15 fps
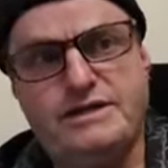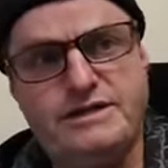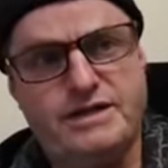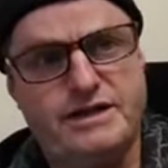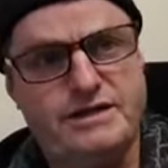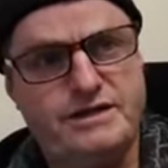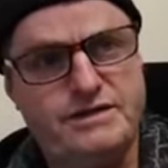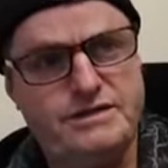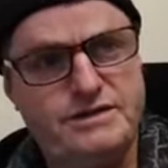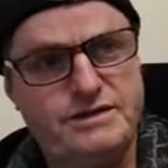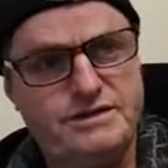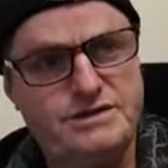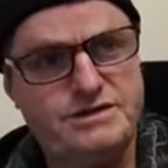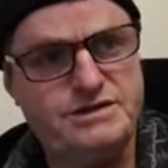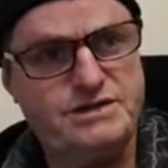that
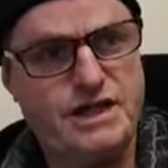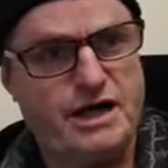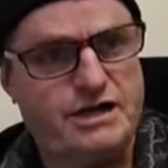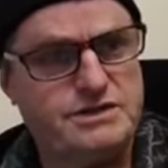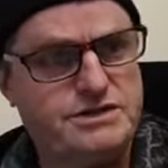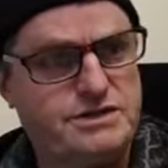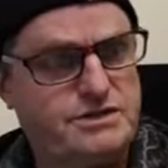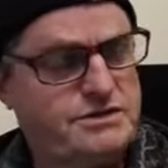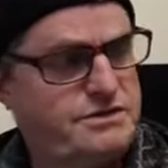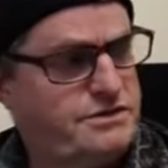starts it.